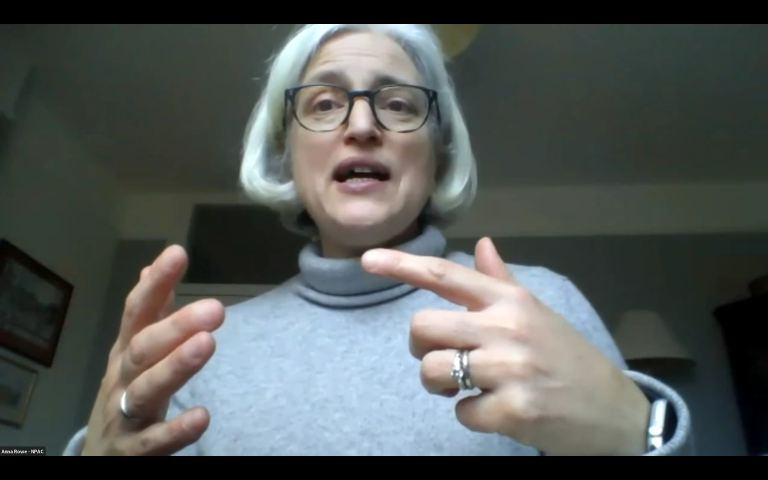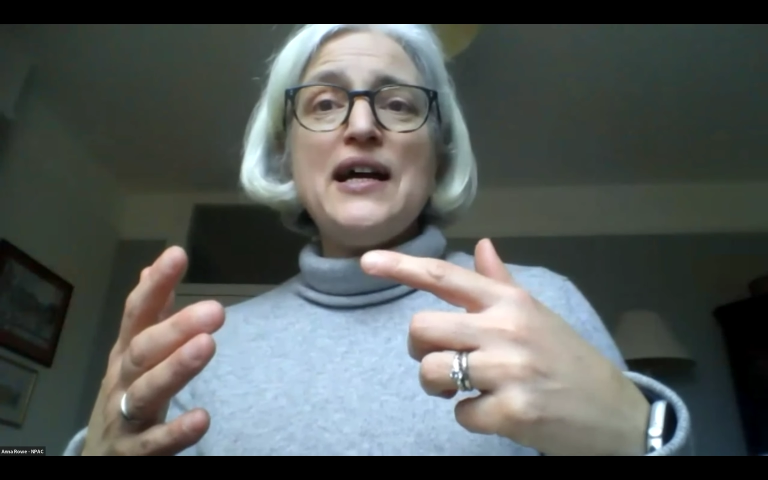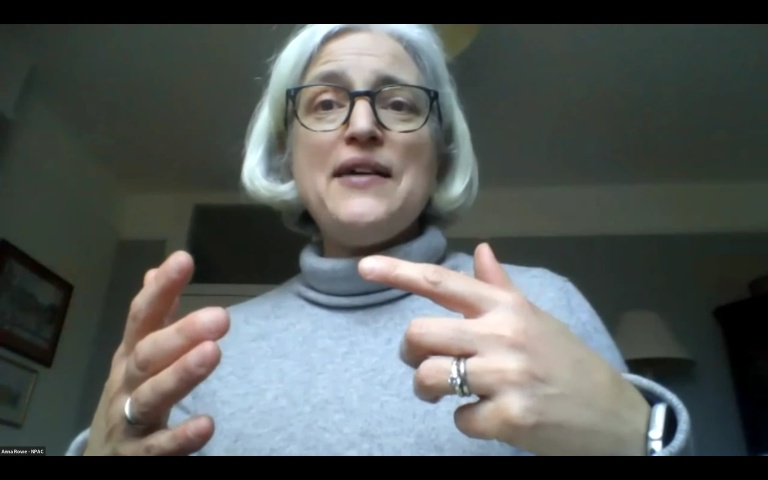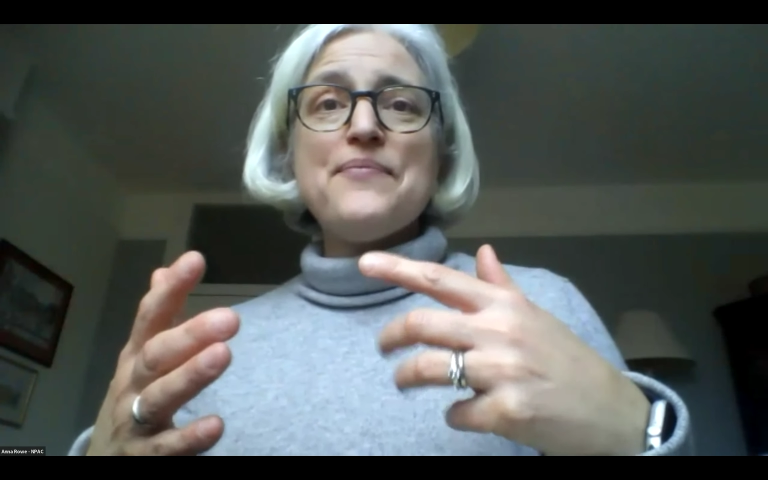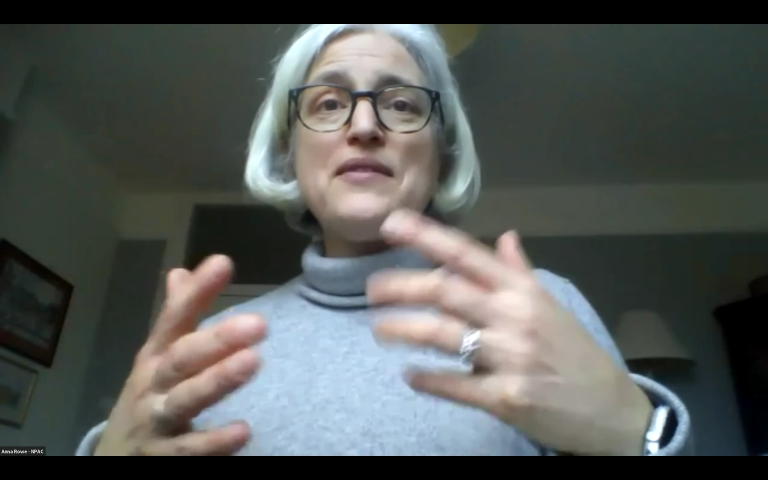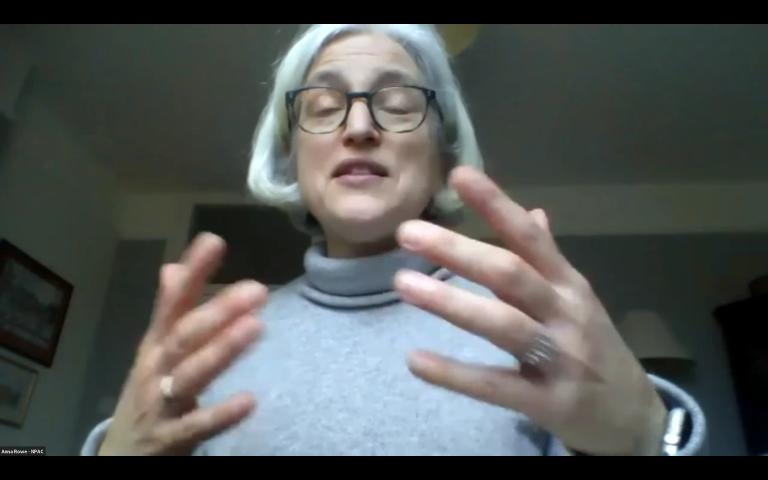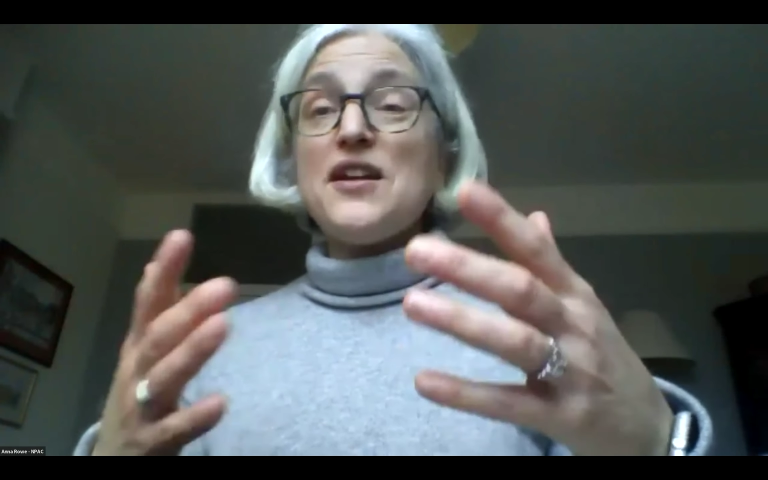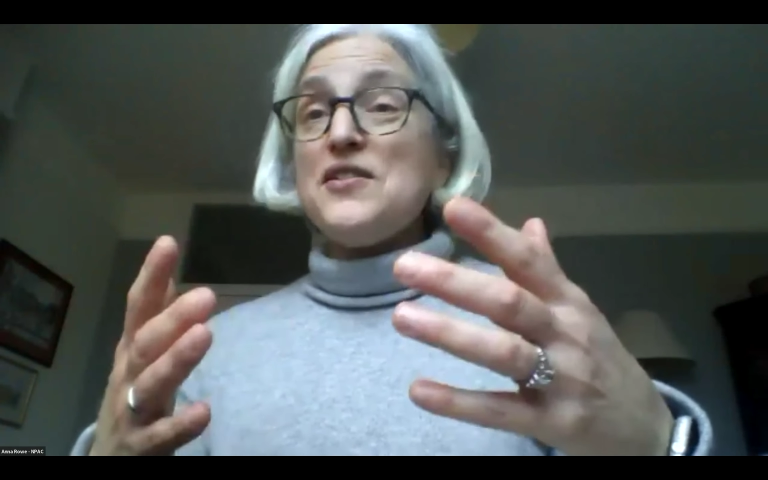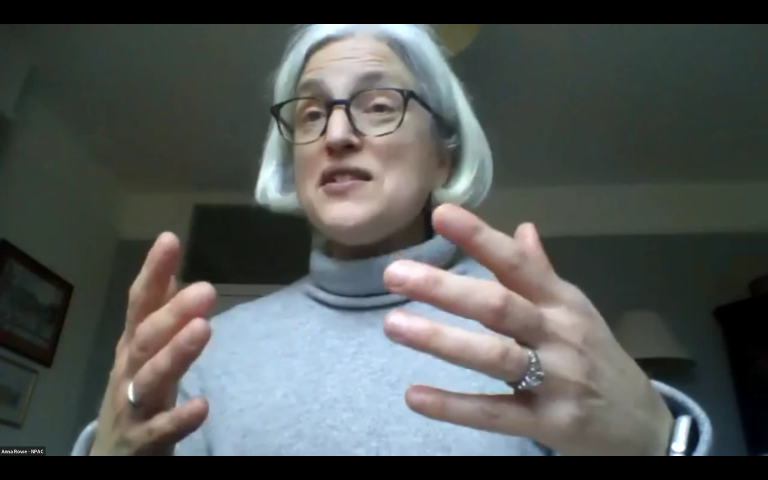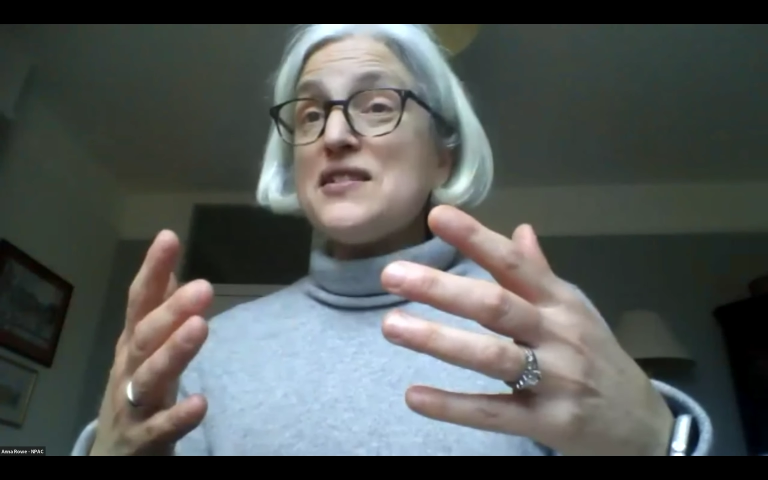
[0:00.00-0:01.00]
the
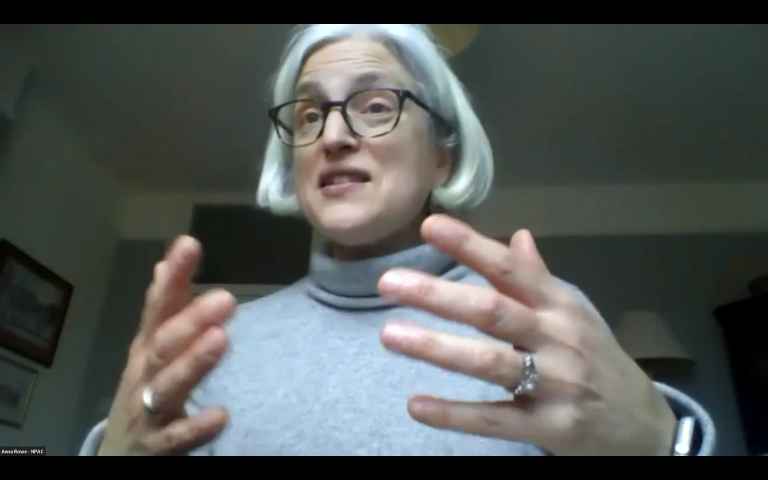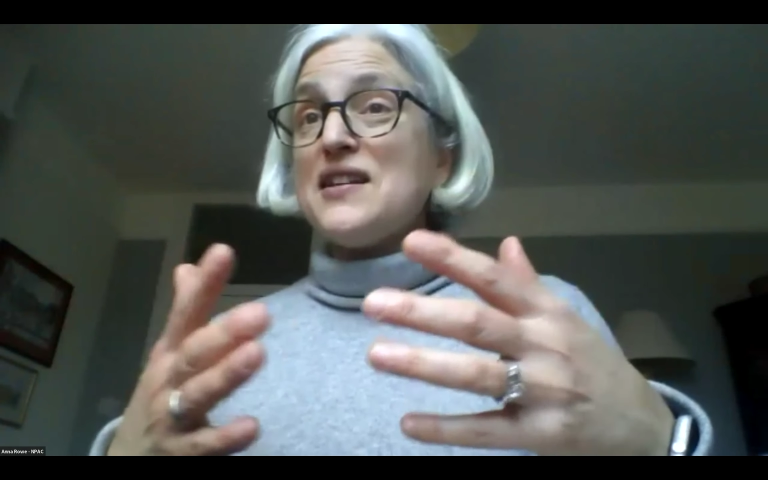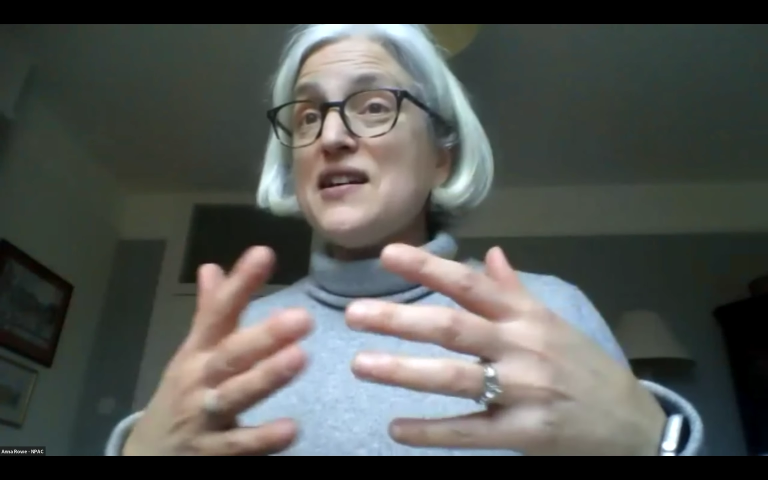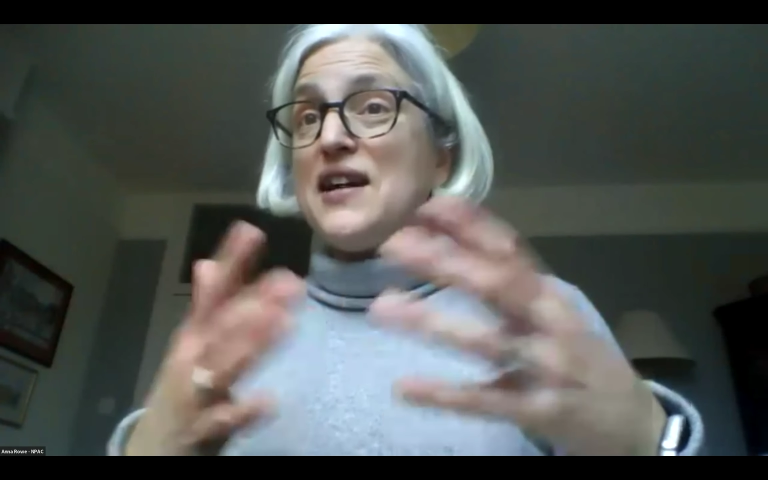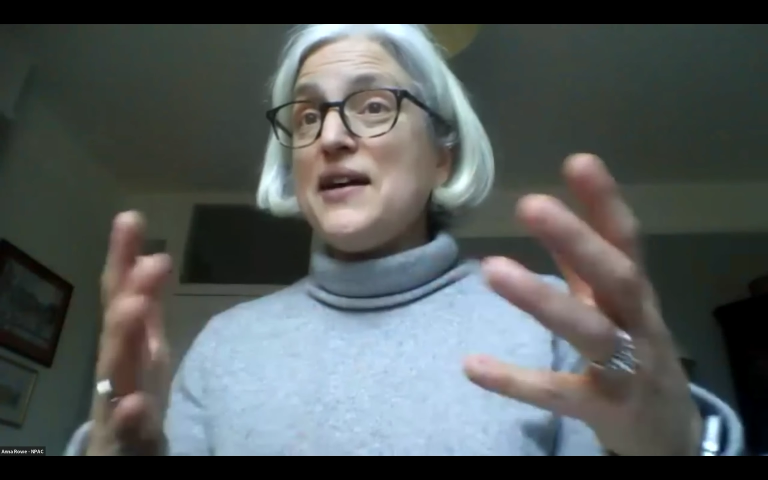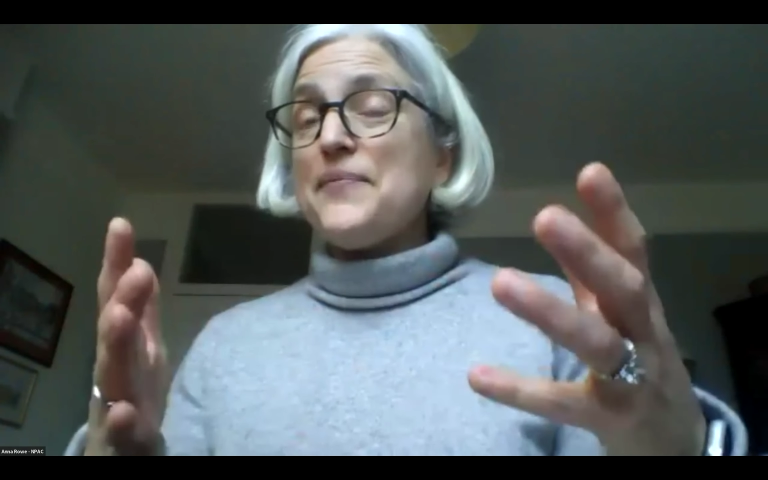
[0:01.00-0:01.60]
donors that